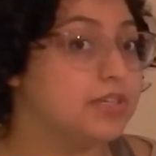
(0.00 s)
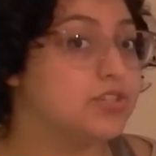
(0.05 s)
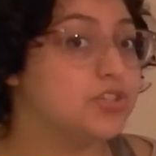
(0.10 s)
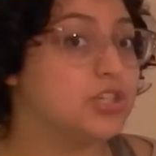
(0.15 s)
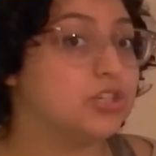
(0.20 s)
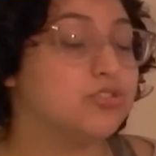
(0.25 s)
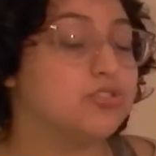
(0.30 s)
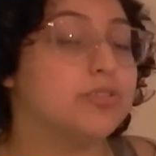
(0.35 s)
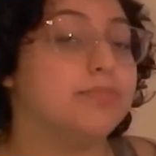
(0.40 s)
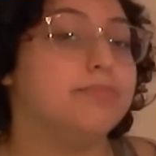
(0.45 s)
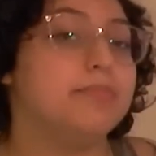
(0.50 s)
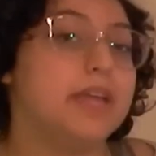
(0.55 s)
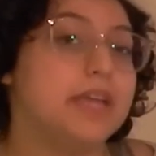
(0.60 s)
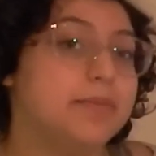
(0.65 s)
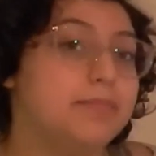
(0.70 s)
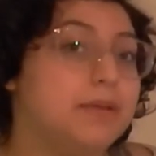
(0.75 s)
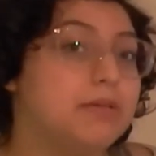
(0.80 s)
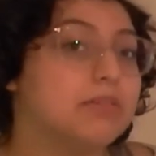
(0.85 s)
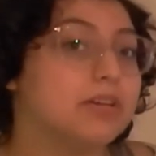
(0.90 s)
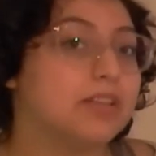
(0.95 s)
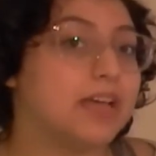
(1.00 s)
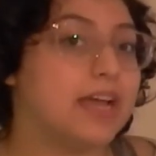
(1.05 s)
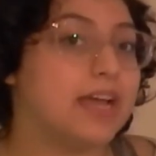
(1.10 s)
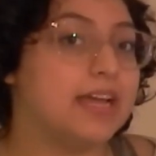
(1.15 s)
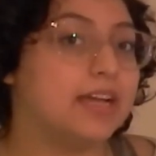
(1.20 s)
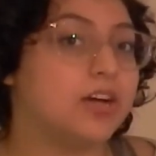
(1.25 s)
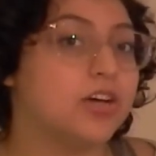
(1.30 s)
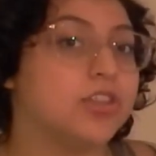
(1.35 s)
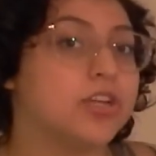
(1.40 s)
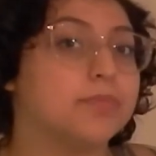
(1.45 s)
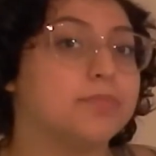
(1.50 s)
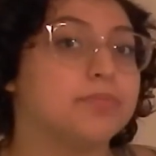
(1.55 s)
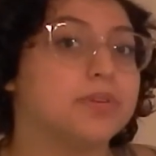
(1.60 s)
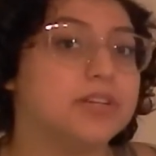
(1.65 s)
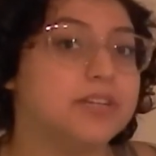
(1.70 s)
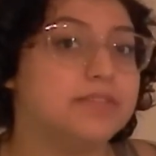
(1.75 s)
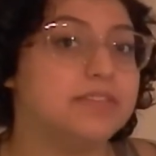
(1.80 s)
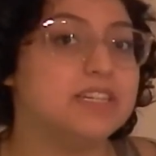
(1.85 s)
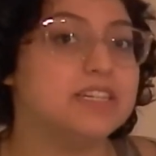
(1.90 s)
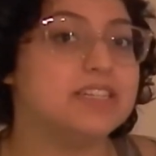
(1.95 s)
Children may be relying on their
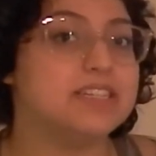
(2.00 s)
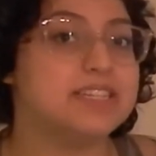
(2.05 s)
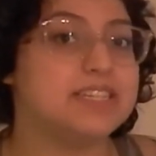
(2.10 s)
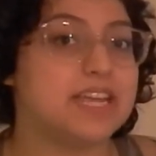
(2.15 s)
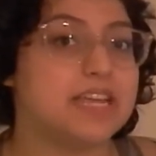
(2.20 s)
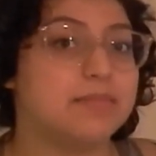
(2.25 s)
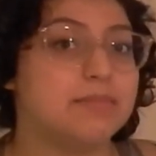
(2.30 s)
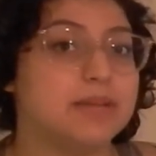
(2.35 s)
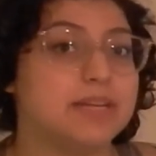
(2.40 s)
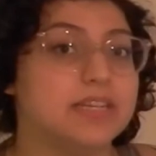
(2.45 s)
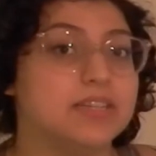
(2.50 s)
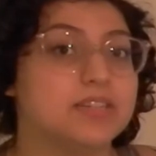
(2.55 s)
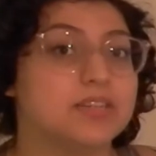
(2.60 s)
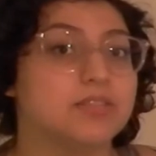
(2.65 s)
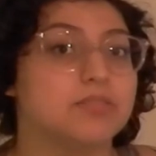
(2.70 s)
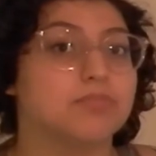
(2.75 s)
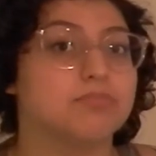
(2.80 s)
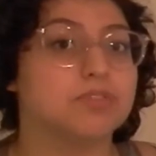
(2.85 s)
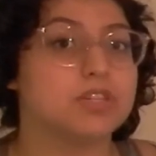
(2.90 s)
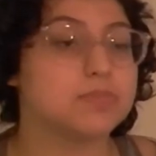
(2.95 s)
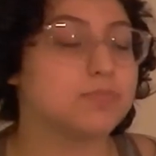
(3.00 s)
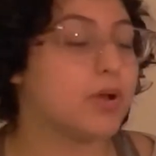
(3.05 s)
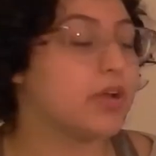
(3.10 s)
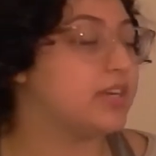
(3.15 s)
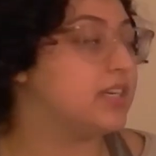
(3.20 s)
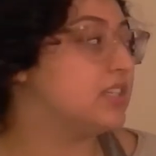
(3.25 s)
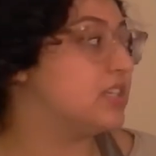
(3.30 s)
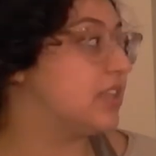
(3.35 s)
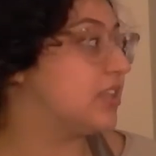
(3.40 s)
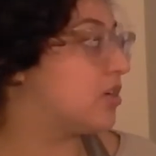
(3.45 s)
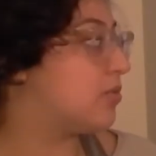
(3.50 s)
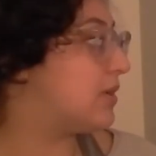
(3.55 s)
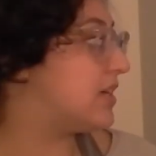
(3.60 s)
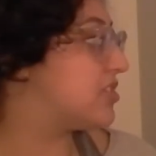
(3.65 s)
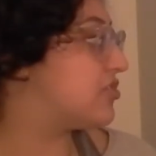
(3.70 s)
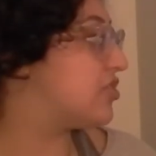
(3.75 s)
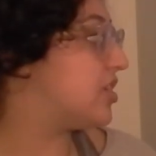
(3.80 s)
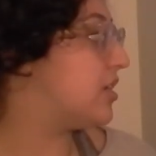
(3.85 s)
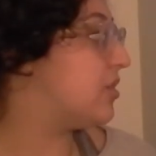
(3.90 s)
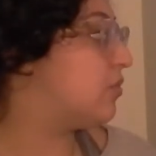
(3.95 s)
previous statement, responding to the
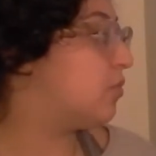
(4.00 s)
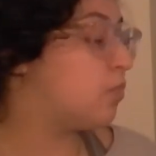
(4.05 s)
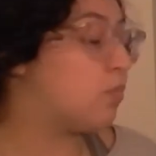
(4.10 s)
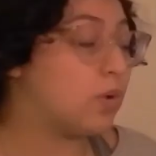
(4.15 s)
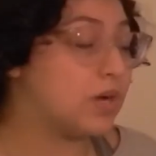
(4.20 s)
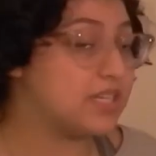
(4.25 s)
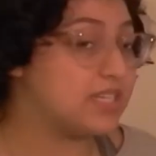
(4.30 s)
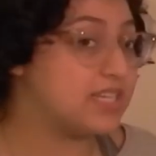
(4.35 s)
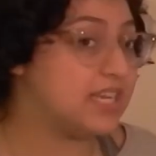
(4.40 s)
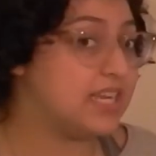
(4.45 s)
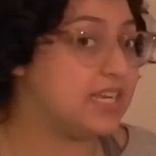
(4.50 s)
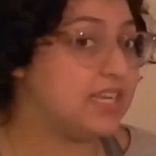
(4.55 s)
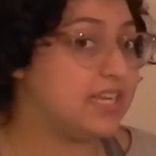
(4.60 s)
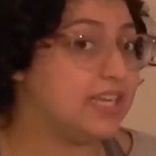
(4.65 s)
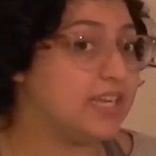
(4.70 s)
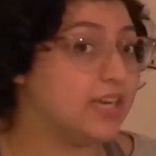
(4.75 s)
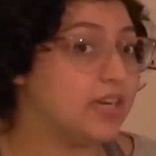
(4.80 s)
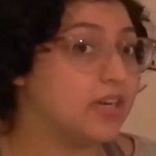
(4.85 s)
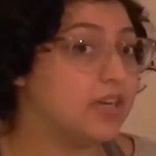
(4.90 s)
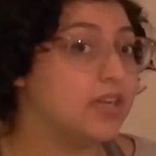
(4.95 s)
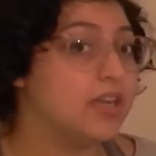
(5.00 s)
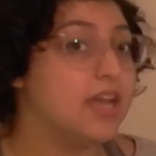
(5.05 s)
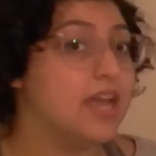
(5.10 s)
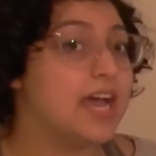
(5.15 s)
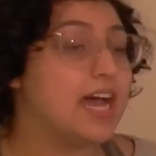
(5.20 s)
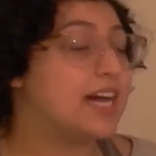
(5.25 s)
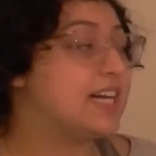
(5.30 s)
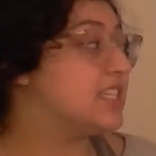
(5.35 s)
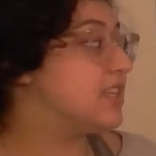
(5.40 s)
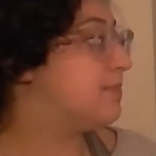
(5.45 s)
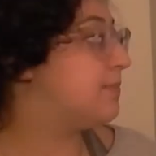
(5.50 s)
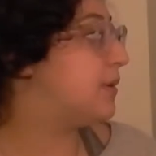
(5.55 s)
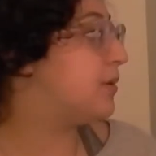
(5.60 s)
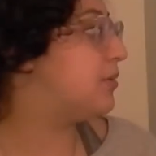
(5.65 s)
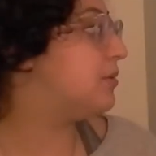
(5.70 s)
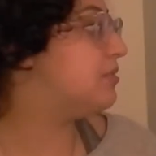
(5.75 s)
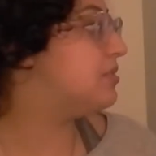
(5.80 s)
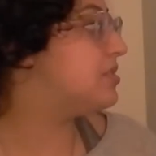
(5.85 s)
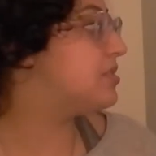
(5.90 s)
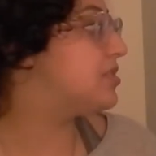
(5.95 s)
question, what's in here, as
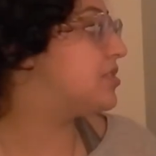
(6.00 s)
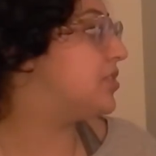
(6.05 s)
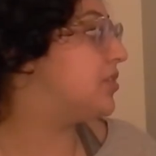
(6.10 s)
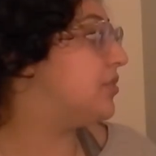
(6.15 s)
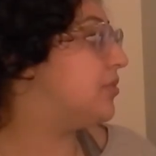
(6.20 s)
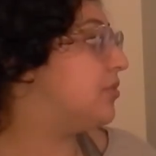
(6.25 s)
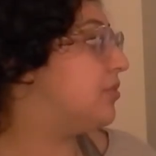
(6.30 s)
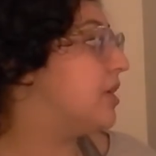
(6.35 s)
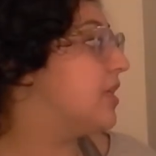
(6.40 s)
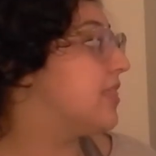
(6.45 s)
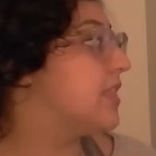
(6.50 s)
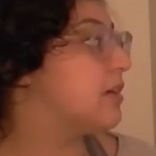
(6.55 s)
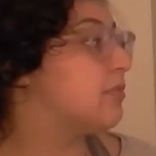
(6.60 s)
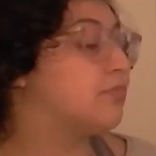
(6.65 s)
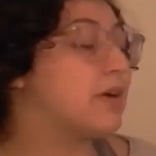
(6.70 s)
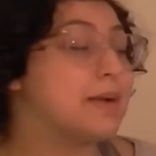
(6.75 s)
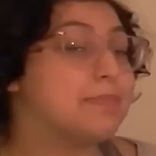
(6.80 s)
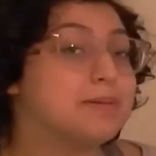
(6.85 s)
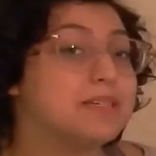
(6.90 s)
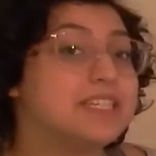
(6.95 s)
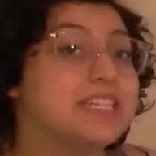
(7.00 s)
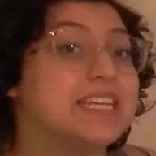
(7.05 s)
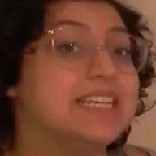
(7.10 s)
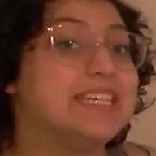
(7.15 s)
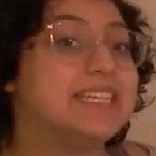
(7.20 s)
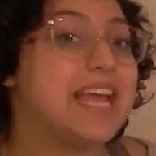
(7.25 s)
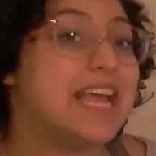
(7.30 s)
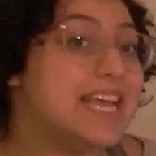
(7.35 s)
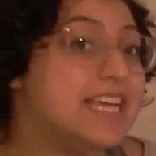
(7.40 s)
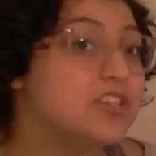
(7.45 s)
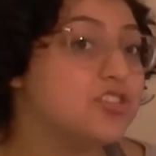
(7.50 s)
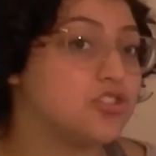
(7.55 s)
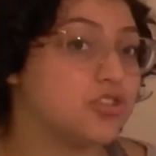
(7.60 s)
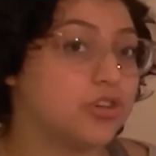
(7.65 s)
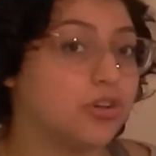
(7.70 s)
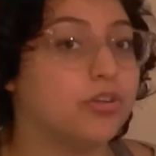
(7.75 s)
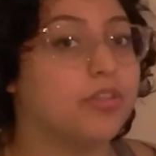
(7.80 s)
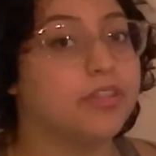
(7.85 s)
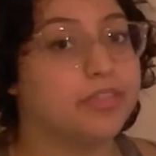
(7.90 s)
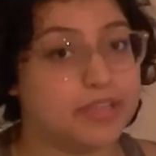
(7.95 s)
opposed to their
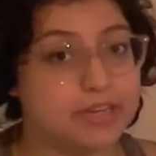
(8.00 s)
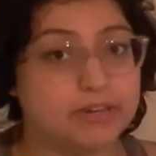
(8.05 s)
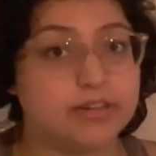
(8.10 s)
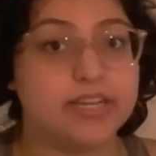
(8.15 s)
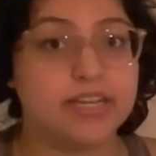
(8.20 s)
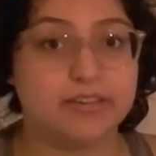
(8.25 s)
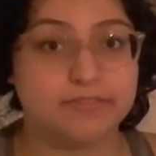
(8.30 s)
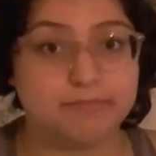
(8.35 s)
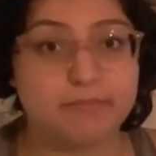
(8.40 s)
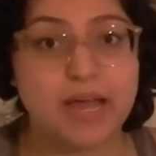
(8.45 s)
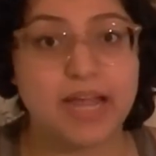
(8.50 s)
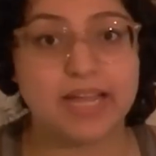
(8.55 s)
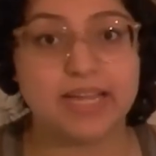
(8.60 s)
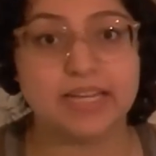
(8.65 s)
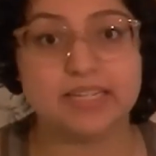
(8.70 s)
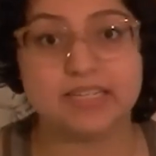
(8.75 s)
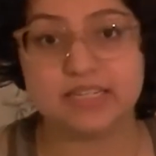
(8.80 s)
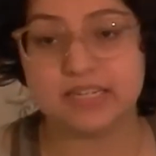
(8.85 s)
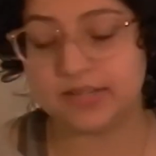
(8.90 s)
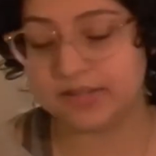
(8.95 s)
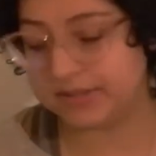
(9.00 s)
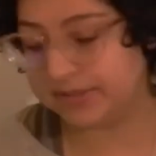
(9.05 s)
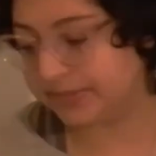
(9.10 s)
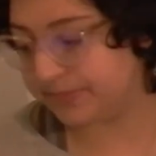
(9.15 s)
representational theory of mind.